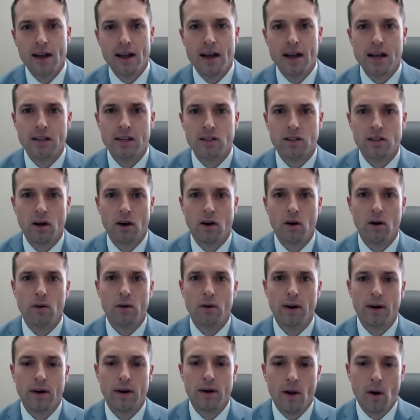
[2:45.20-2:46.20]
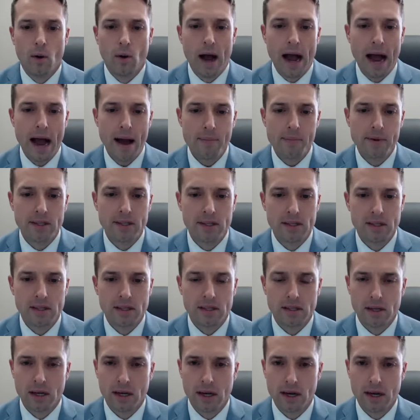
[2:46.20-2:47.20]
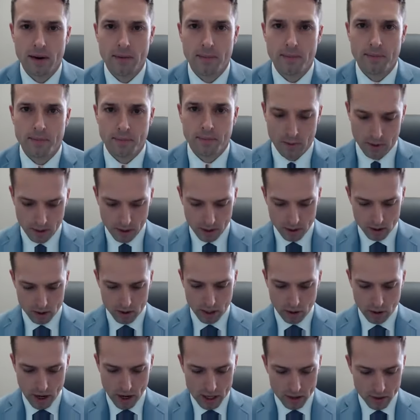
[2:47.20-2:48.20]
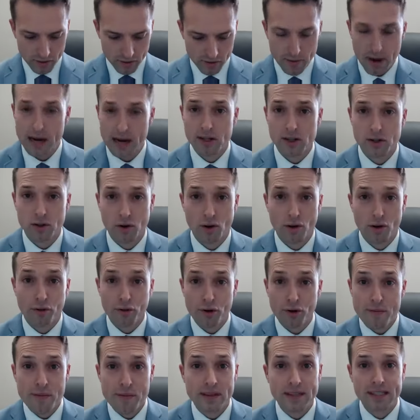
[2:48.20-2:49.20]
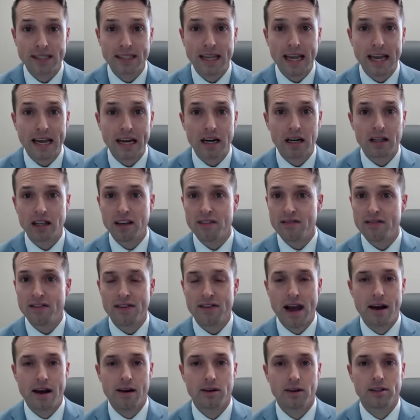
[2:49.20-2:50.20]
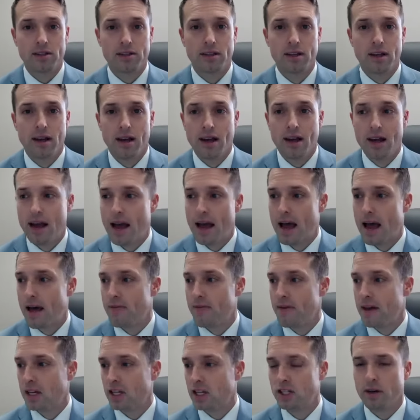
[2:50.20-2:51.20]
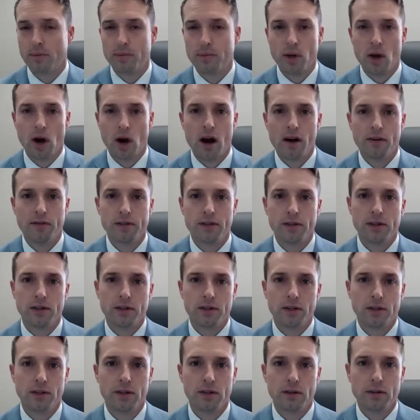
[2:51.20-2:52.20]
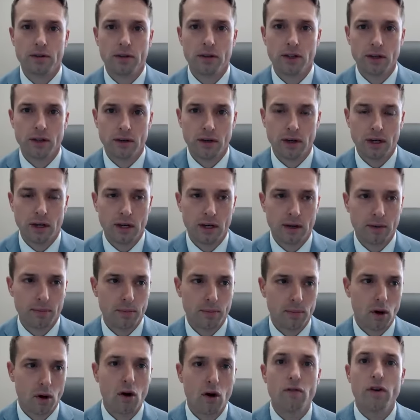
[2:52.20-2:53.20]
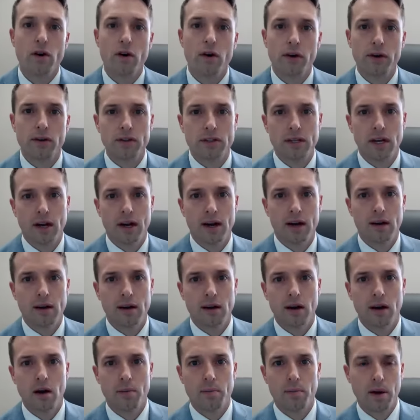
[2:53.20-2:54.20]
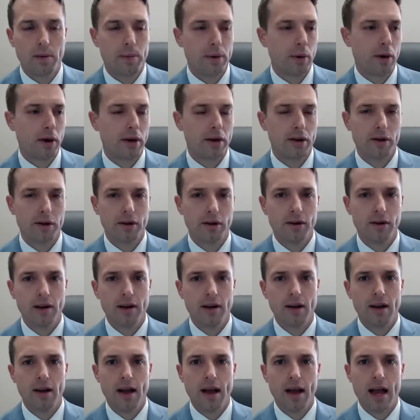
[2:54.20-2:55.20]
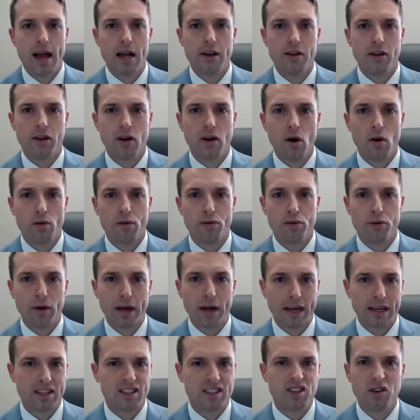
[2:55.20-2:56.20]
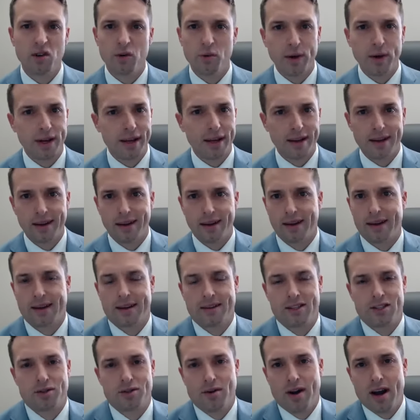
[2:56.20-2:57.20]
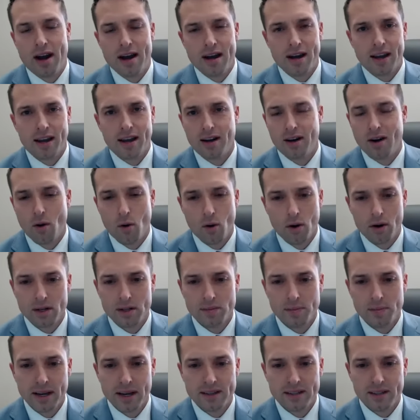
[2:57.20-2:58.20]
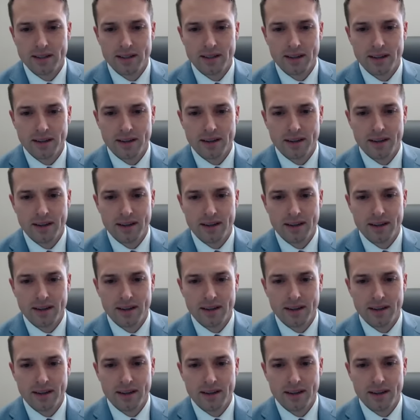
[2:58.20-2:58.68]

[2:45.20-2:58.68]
And so what happens is, so I graduated from high school. 3 months later, leave the house, and they ship you off to Provo, Utah, up by BYU, and you go through like a 2-week training course, basically.